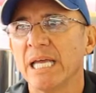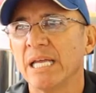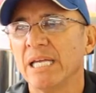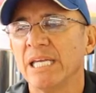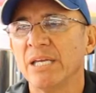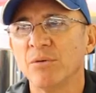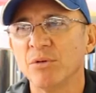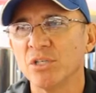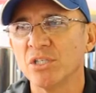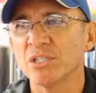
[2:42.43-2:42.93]

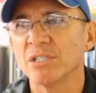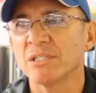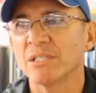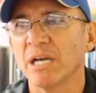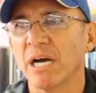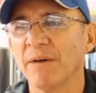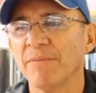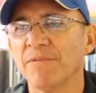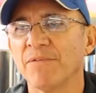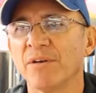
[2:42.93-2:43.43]
he was
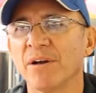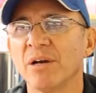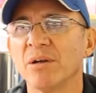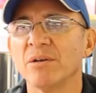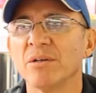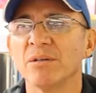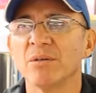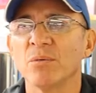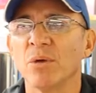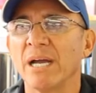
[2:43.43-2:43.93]

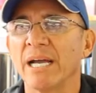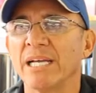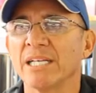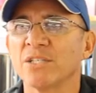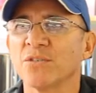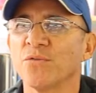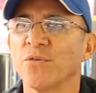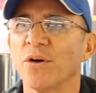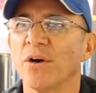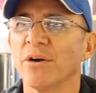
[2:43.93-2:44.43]
upfront
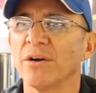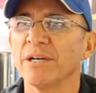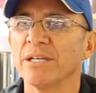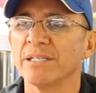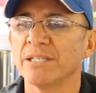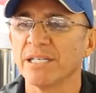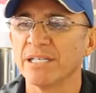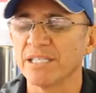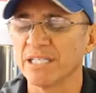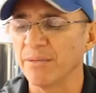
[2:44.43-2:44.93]
as far
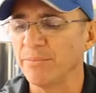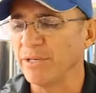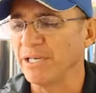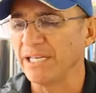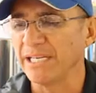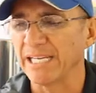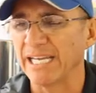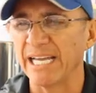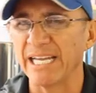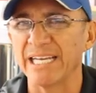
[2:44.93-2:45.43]
as us
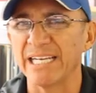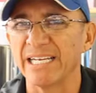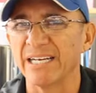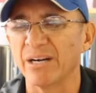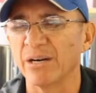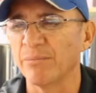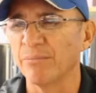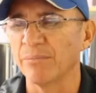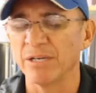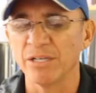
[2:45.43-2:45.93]
communicating,
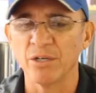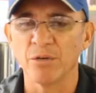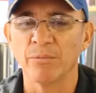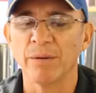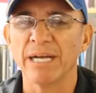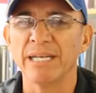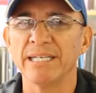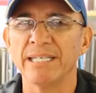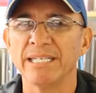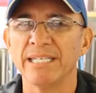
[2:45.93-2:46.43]
you know,
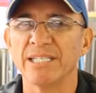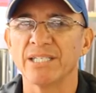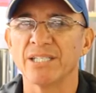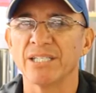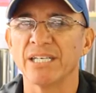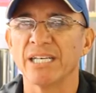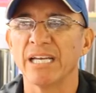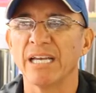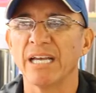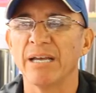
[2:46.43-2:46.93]
my needs
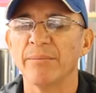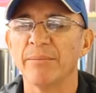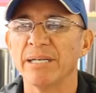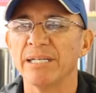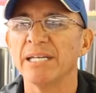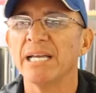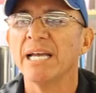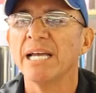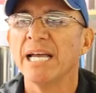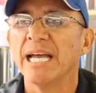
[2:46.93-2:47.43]
to him
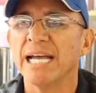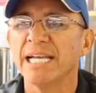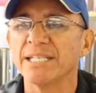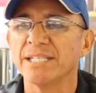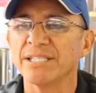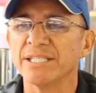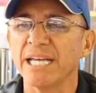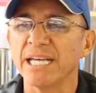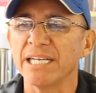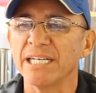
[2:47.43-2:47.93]
and
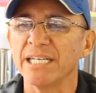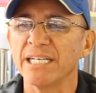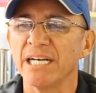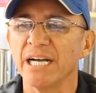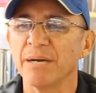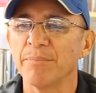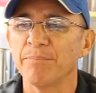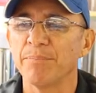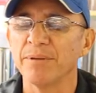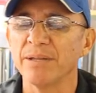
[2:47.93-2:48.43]
setting
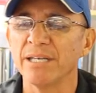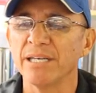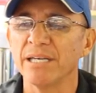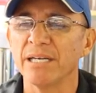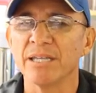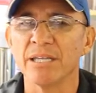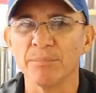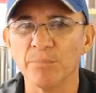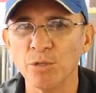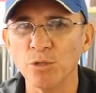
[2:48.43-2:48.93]
up
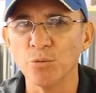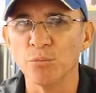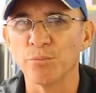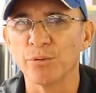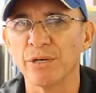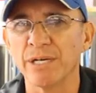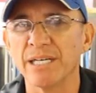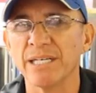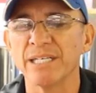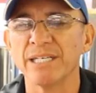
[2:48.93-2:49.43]
the
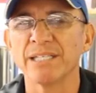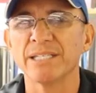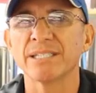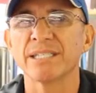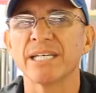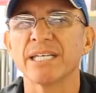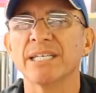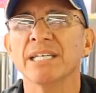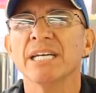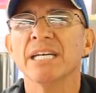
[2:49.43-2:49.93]
blueprints
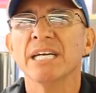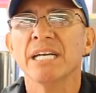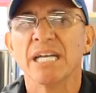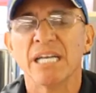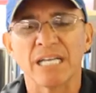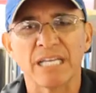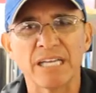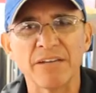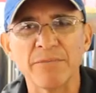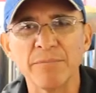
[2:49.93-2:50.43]
and
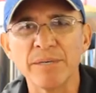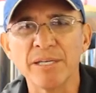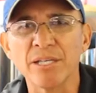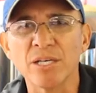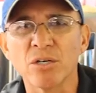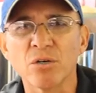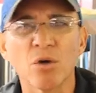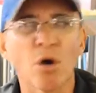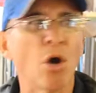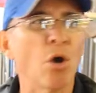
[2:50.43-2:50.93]
giving me
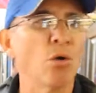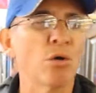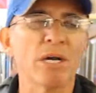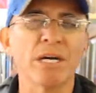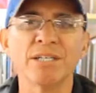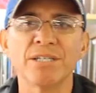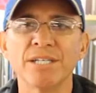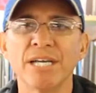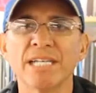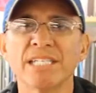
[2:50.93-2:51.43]
the quote,
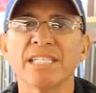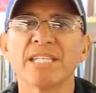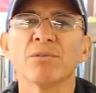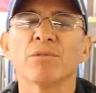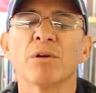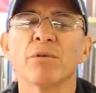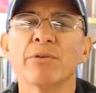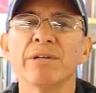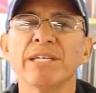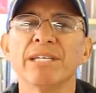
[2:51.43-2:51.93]
adjusting
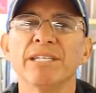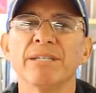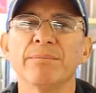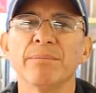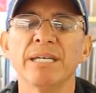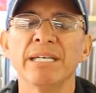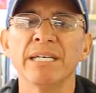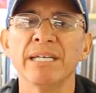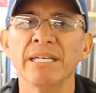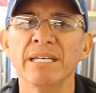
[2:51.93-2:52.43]
where we need to
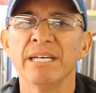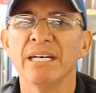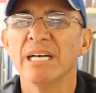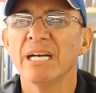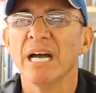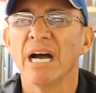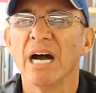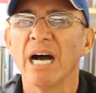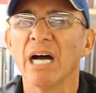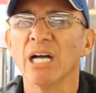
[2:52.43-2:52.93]
be,
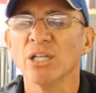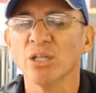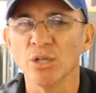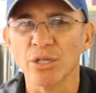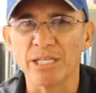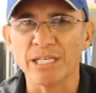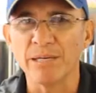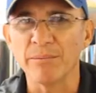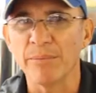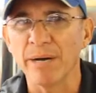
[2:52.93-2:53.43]

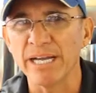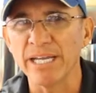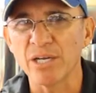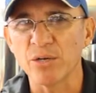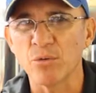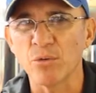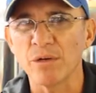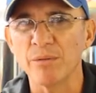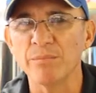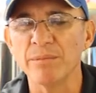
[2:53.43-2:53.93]
looking at my
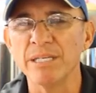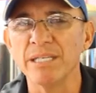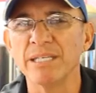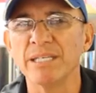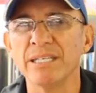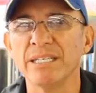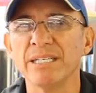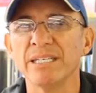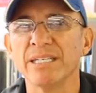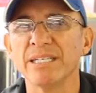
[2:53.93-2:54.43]
equipment
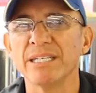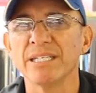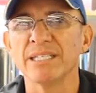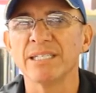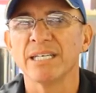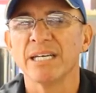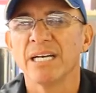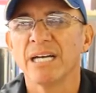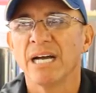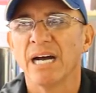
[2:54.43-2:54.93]

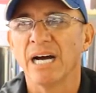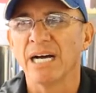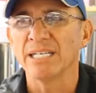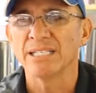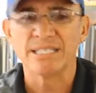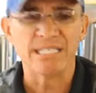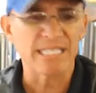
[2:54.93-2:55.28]
needs, us